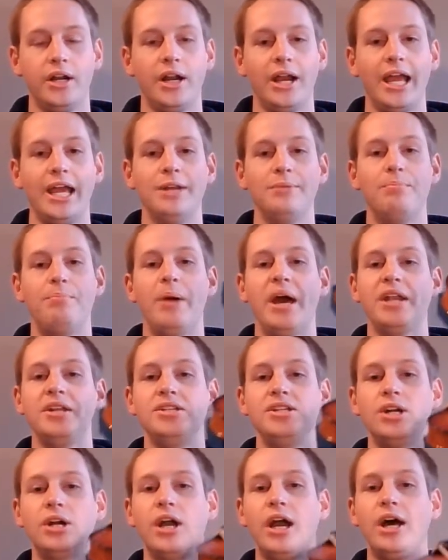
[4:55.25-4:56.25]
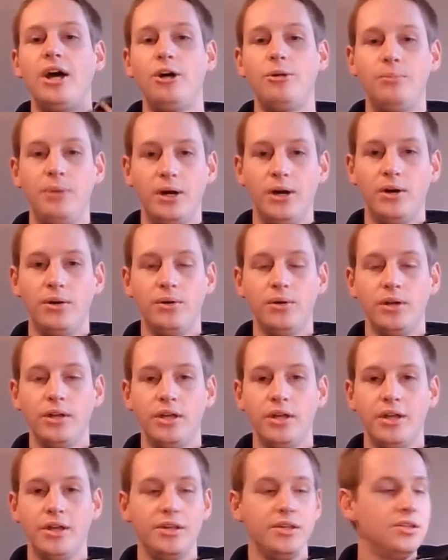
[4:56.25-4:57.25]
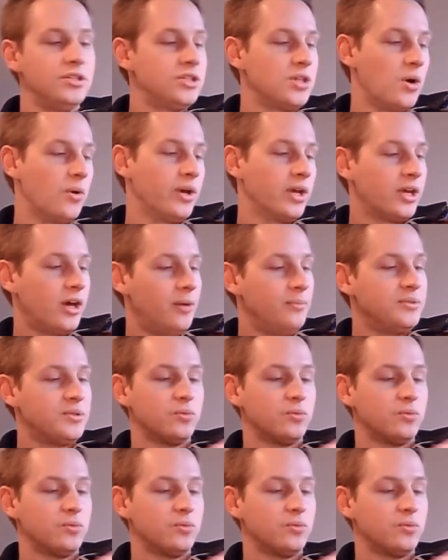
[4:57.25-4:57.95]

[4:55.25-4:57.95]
and bend your elbow so it comes